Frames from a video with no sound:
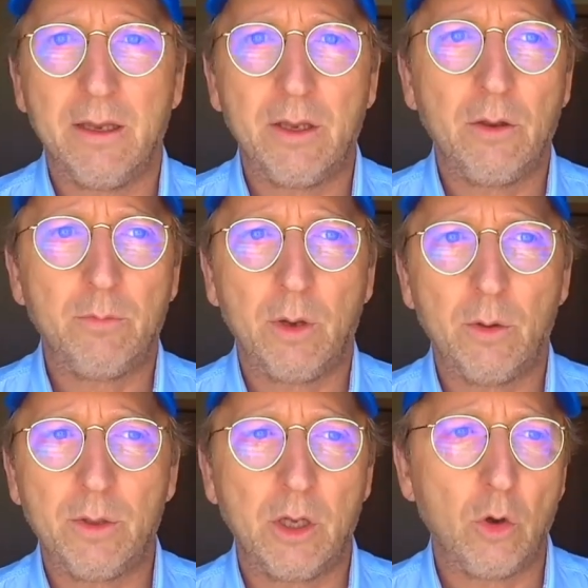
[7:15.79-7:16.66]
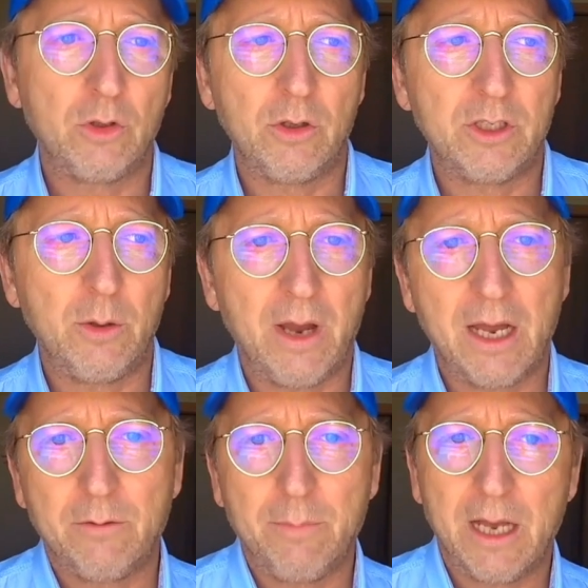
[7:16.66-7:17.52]
There is probably also some
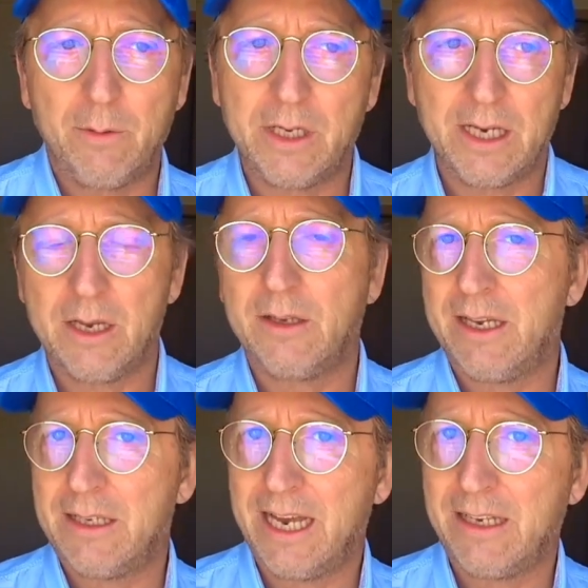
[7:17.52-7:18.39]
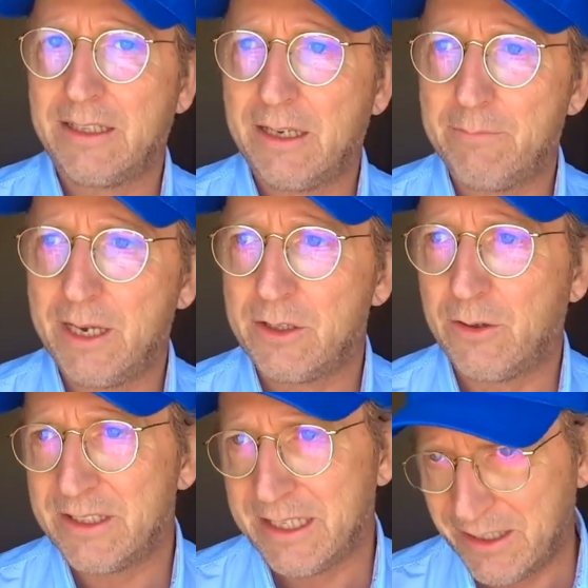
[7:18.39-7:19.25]
kind of payment here that, yes, is better
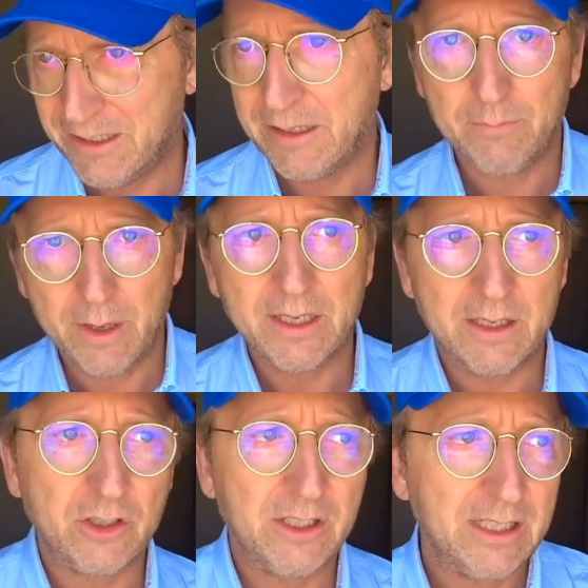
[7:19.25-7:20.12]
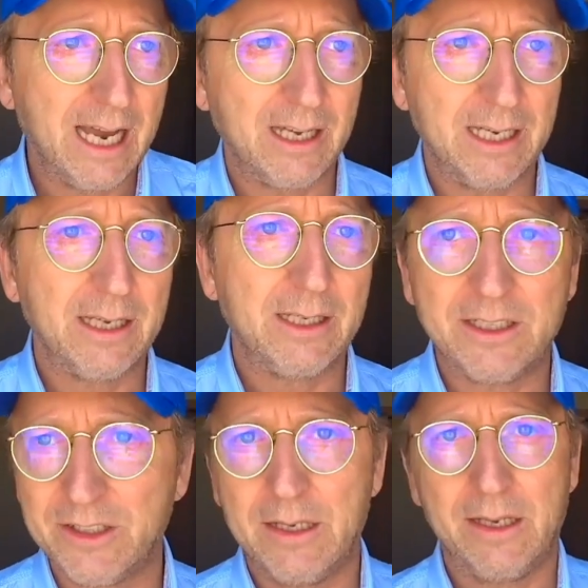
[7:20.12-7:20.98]
in citizens' money than just standing in
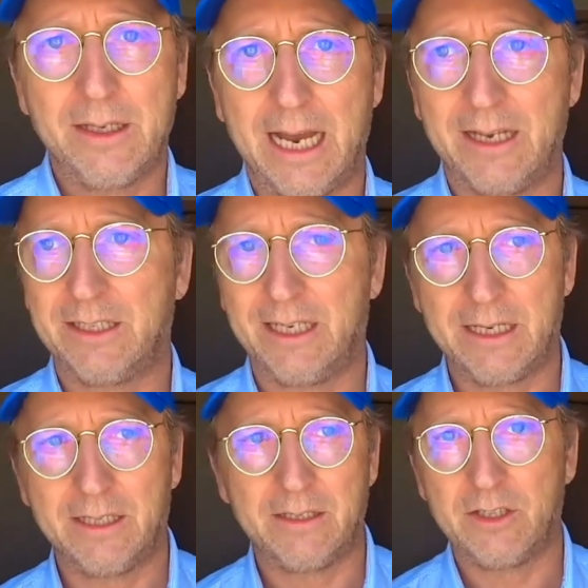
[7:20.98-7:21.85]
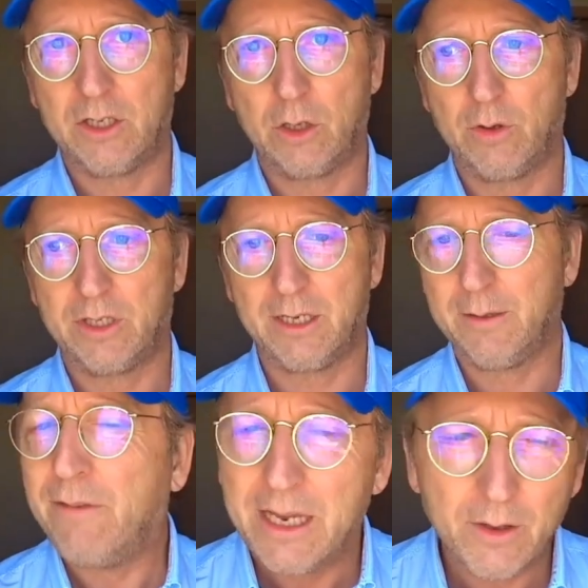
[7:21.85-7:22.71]
this, yes, in this security.
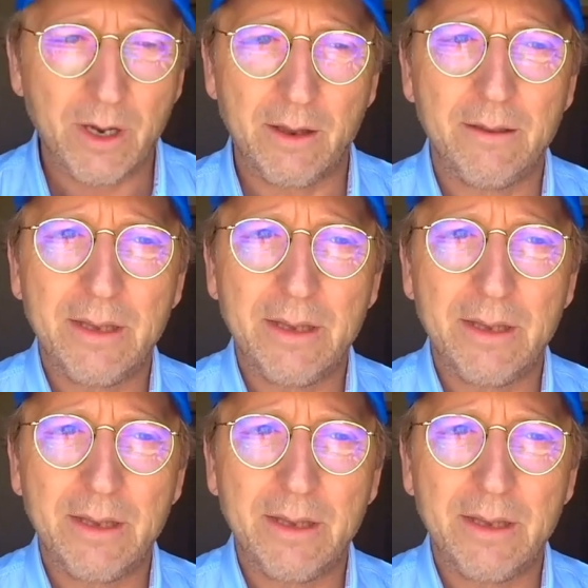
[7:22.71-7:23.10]
Anyway.